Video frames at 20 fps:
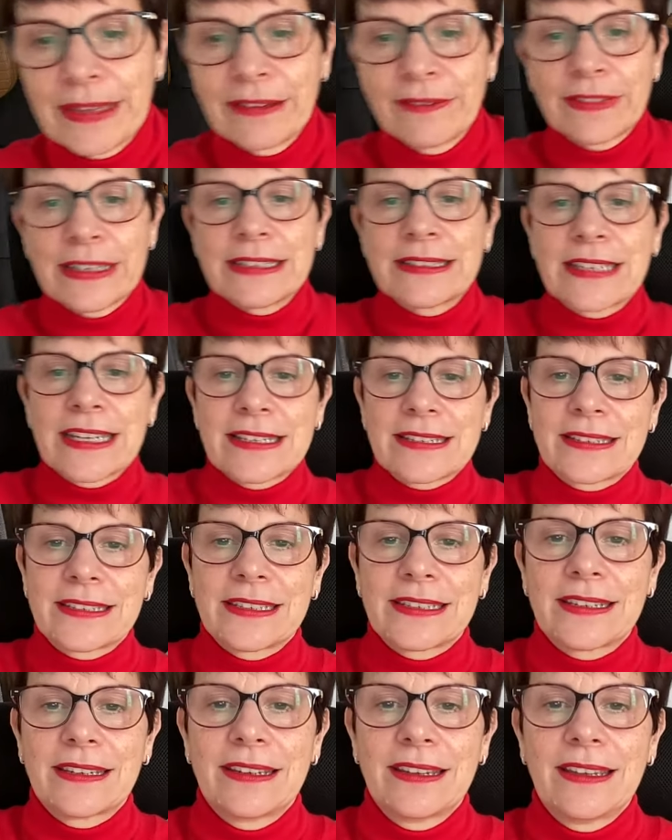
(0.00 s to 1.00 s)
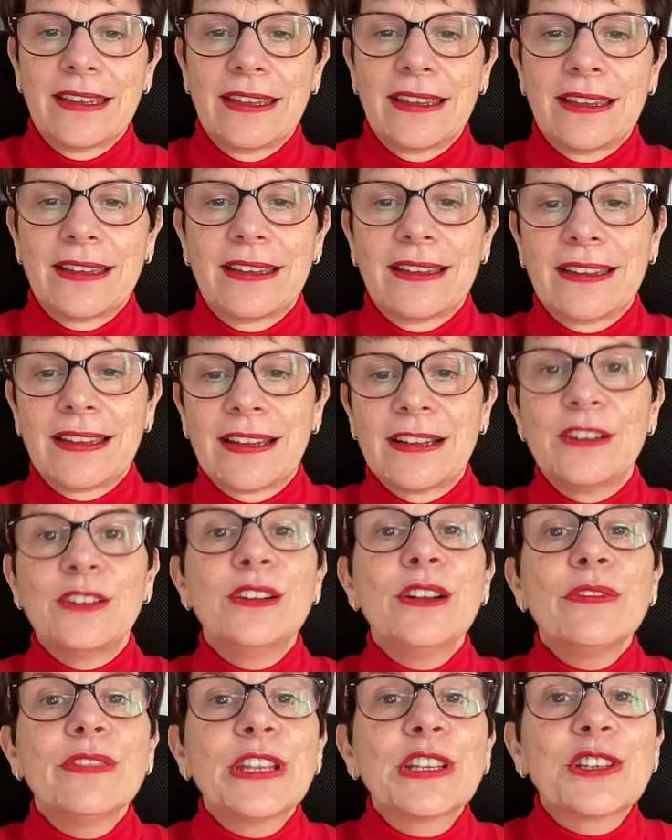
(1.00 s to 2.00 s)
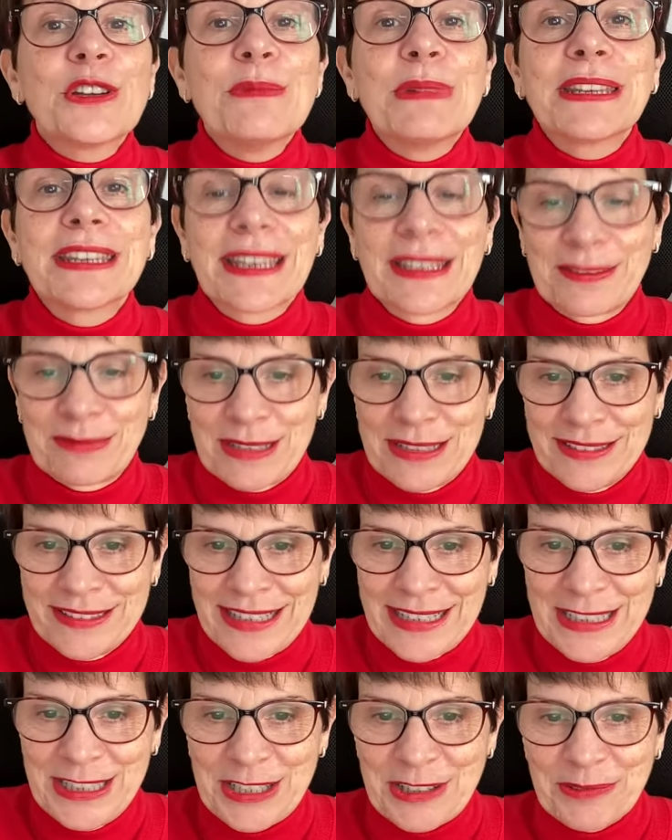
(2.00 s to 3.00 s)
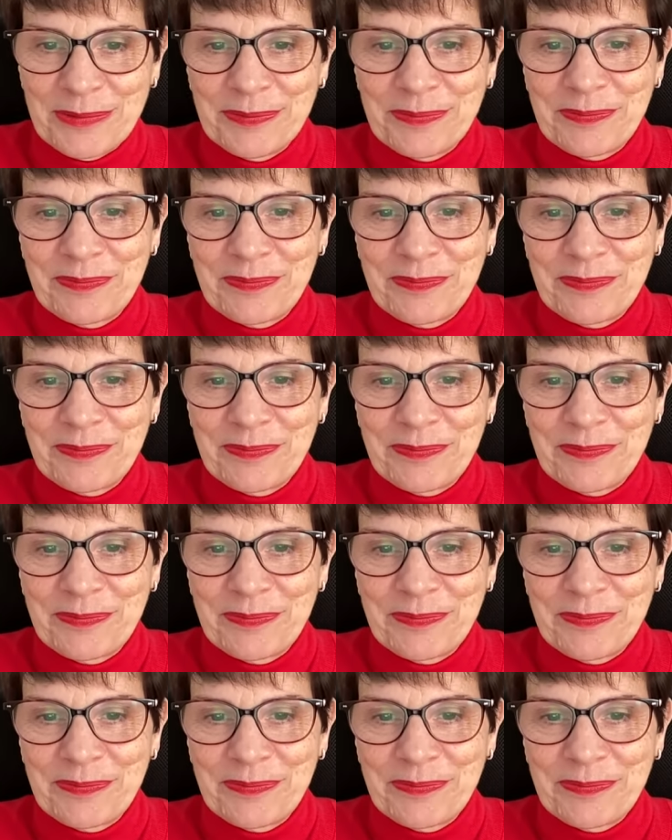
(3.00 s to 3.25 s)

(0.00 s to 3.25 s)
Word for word: Fantastic. I love the comment, Catherine. Thank you.